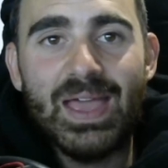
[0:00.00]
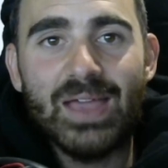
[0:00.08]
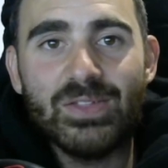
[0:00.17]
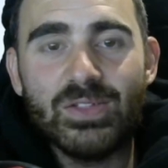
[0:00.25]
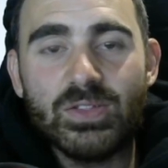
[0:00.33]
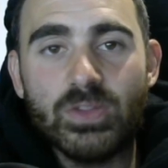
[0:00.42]

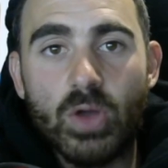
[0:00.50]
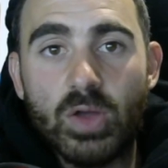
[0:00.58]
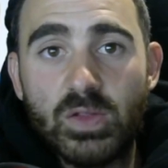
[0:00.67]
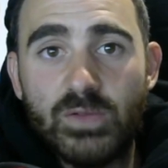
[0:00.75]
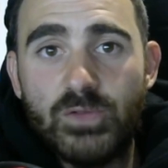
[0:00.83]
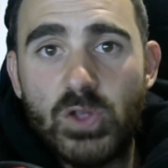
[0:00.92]
as it's
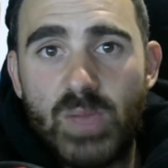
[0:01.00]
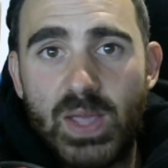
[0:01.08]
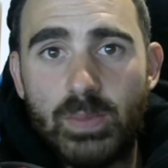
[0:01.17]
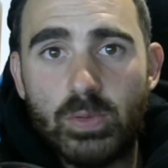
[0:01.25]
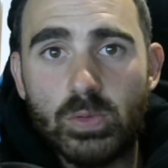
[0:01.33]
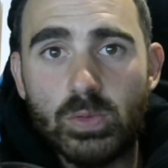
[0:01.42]
nice to view
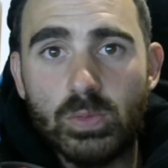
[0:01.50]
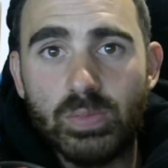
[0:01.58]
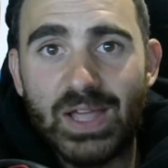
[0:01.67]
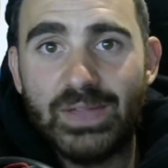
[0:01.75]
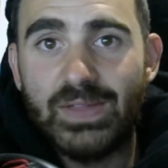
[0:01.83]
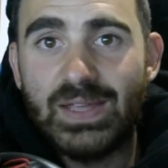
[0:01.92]
people
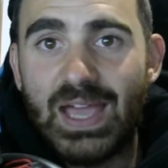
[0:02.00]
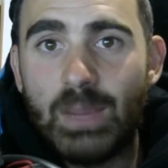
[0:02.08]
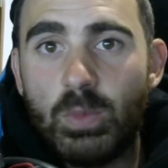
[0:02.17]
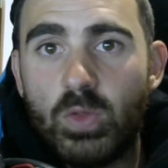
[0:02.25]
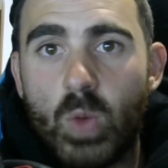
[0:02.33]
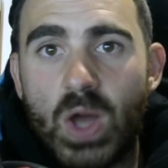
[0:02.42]
play the
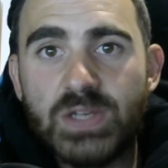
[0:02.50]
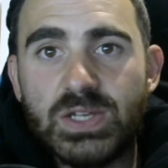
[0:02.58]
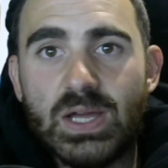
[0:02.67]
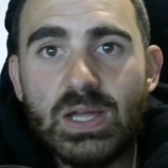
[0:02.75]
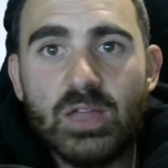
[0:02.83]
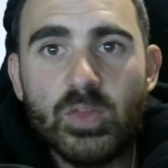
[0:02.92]
game with
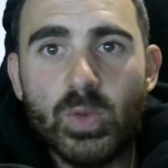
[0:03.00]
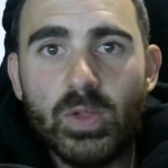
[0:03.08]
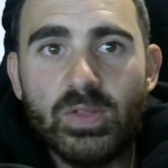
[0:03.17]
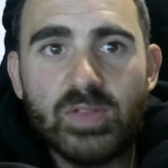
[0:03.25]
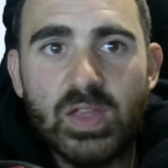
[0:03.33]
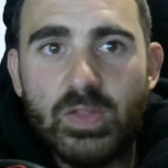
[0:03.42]
wonder as well
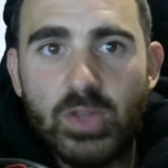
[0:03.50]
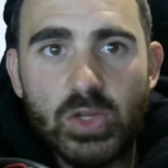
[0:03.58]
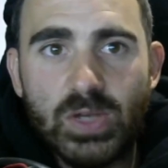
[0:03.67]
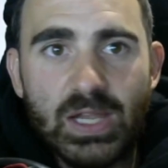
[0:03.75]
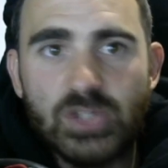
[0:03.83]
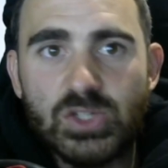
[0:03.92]
as see the
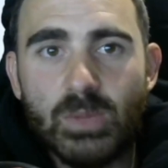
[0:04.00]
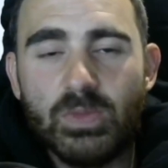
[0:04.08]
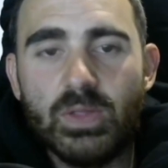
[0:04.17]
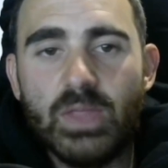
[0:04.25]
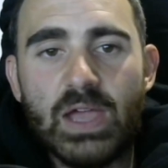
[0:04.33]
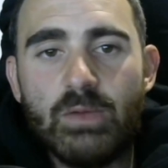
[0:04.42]
unique chips
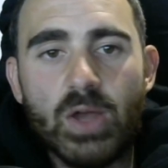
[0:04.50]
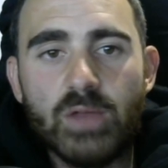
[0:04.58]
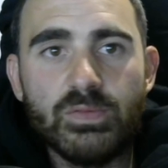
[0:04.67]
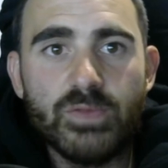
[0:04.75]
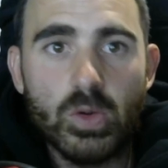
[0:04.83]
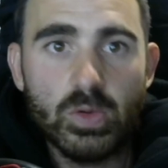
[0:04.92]
that they run
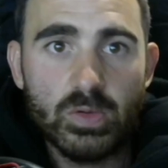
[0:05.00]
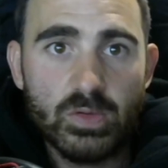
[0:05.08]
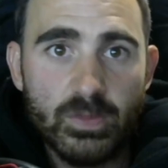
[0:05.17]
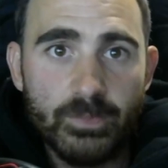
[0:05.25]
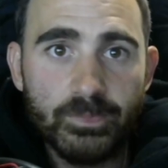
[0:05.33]
in folders.